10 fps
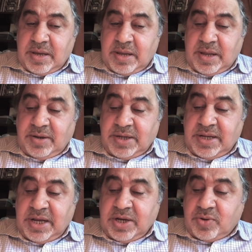there's a
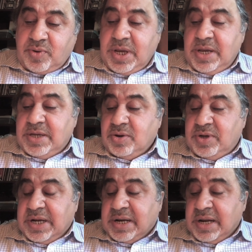decrease or
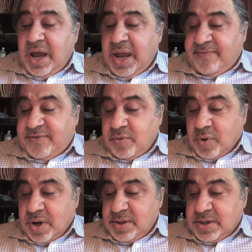decline, if you
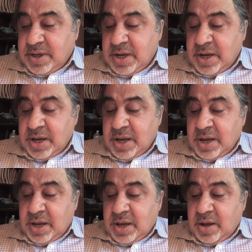want,
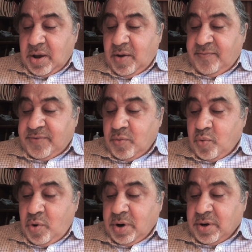of the
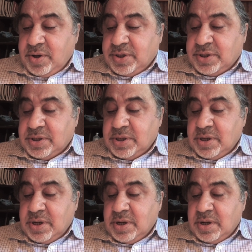workers
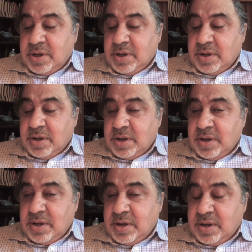
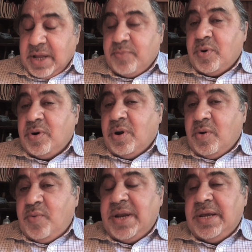that were
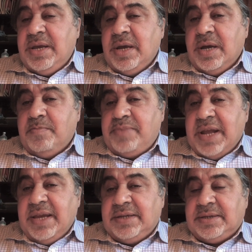already
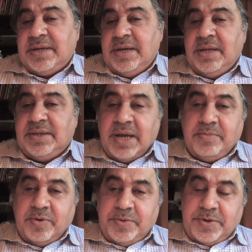placed in the
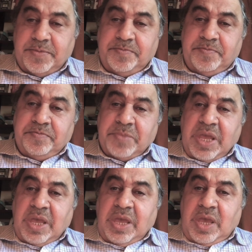suburbs.
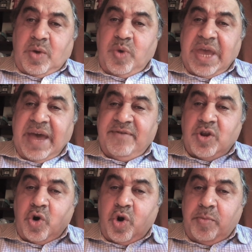We have an
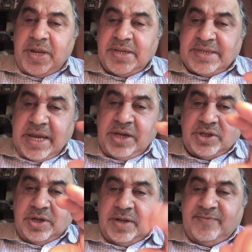
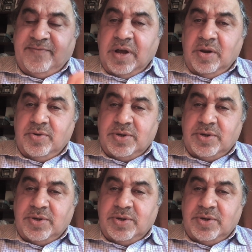urbanization that follows.